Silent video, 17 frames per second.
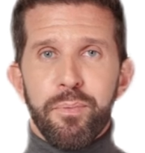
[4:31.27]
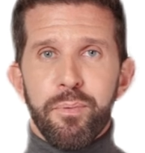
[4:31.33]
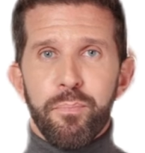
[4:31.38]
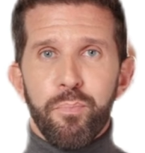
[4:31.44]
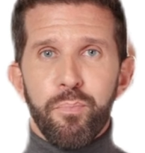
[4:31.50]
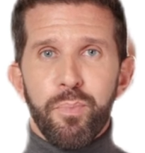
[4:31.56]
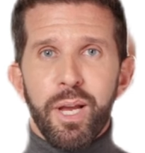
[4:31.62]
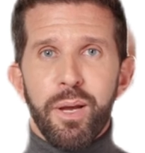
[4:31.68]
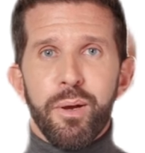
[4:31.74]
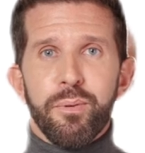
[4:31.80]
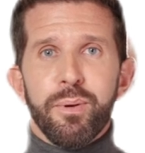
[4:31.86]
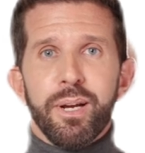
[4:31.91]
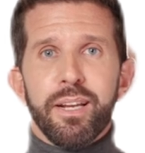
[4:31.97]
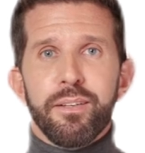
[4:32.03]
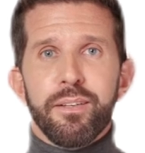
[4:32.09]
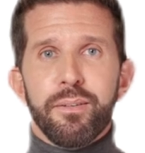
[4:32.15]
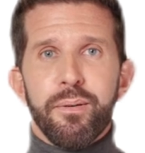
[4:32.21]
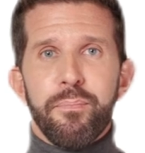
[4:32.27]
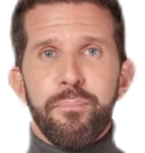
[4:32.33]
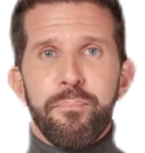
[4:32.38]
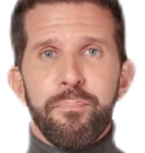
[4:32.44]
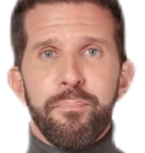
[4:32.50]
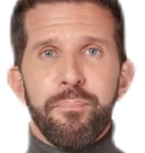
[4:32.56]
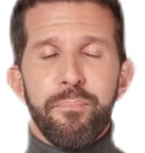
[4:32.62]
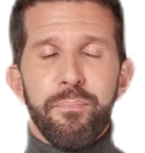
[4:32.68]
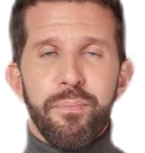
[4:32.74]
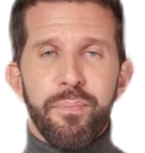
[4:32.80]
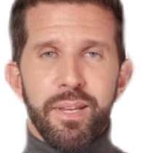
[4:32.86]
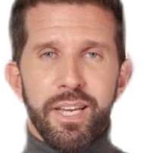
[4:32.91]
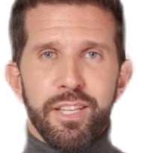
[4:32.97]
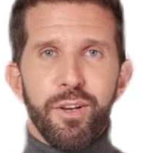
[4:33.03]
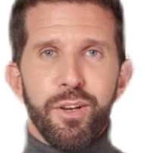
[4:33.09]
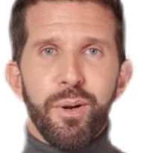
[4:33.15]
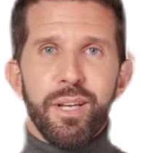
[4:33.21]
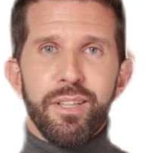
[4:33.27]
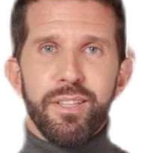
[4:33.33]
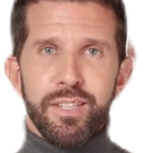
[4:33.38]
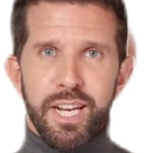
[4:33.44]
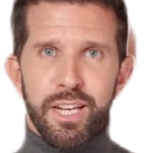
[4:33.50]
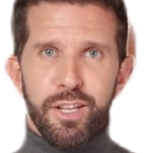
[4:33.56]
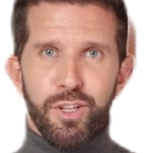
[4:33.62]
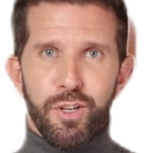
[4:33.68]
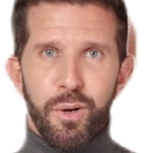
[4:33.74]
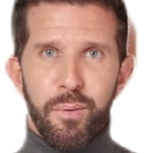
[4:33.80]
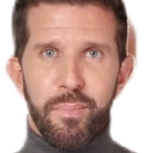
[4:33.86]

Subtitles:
Relevant. These are essential